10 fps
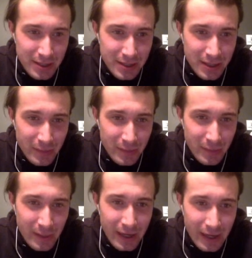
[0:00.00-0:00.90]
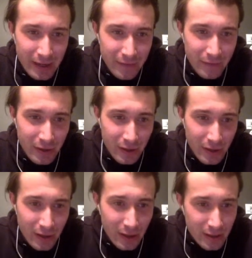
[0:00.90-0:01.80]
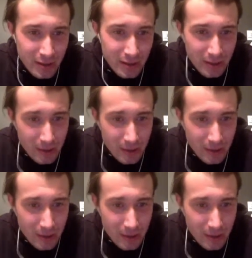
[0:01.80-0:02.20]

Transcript: So we have got